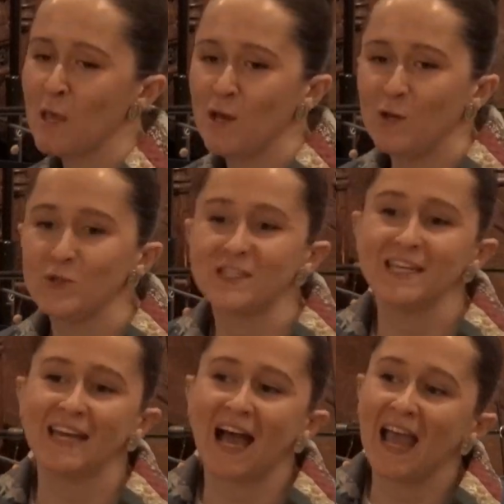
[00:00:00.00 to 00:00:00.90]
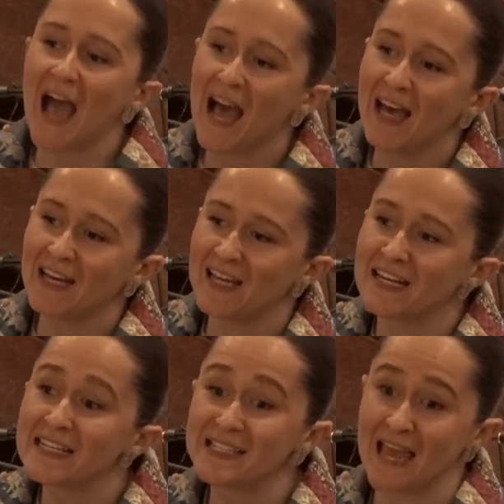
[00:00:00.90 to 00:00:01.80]
You see, I had an
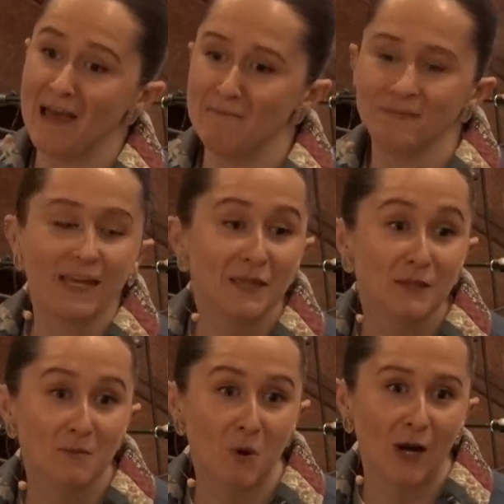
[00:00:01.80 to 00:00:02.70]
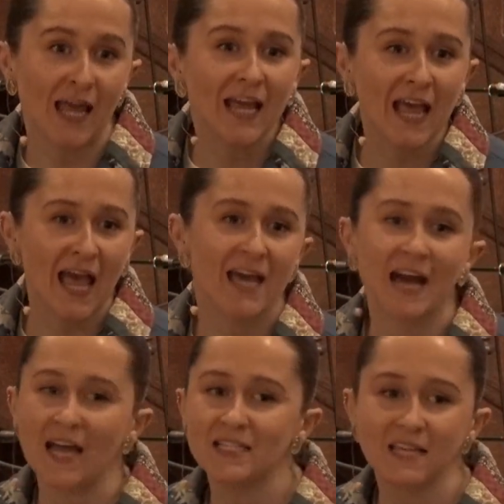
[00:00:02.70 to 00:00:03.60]
exam in the morning, and
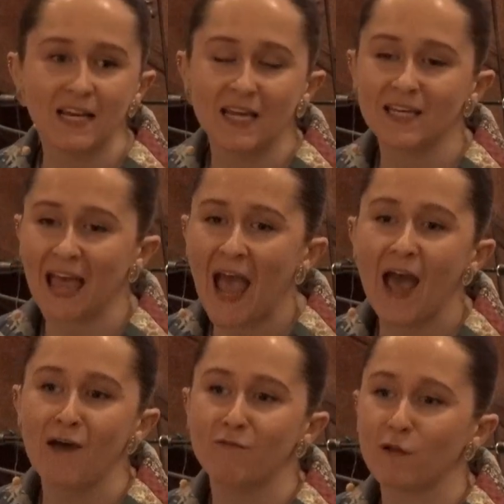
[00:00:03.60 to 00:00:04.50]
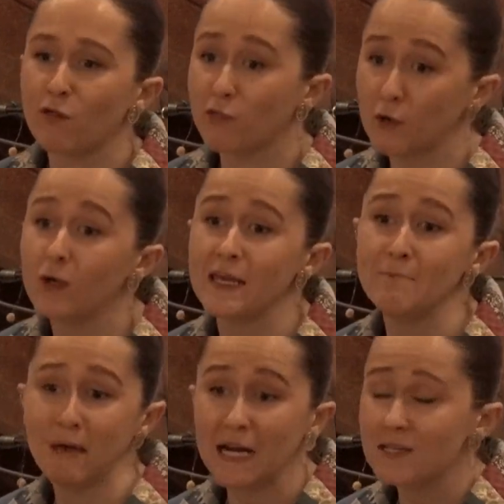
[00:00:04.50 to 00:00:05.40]
I didn't have
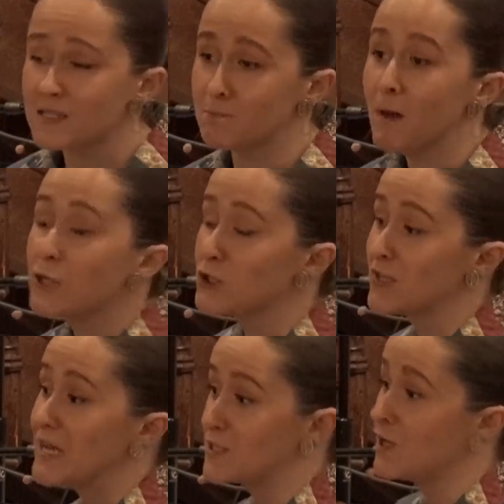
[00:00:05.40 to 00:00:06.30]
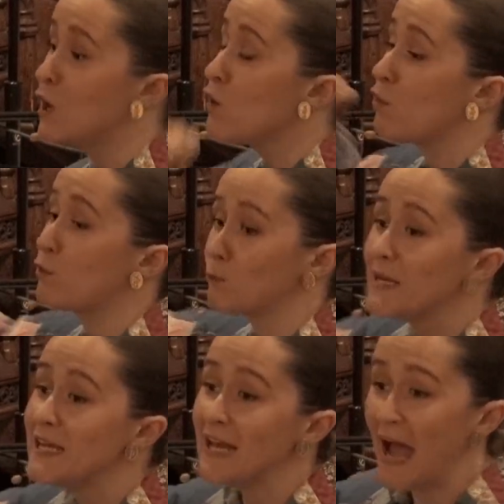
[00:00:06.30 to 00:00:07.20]
30 minutes, much less
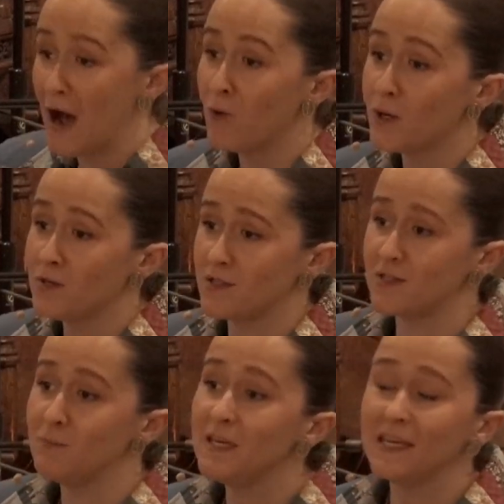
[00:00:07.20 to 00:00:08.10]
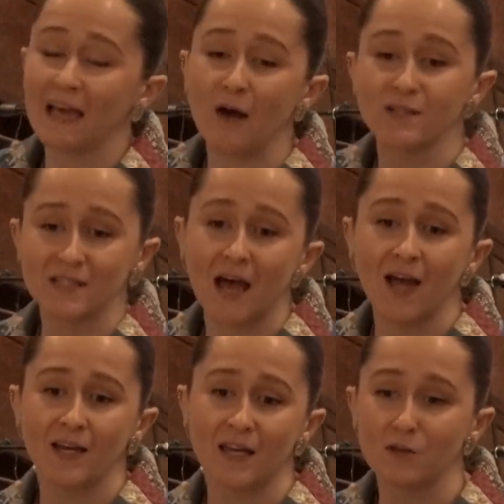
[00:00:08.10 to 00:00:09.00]
3 hours, to be
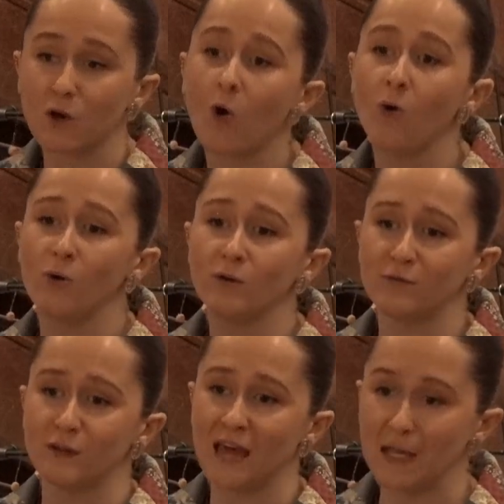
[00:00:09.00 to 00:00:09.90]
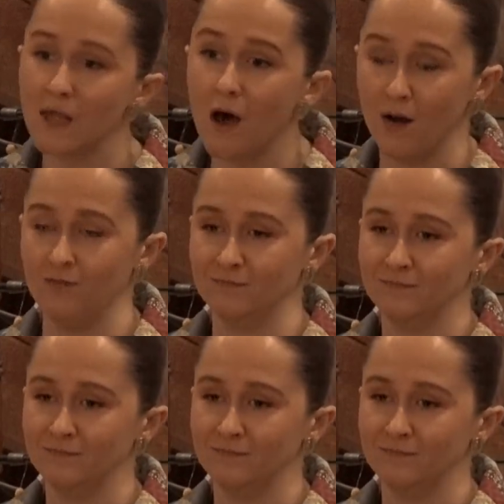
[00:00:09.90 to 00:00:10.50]
outside in the cold for that long.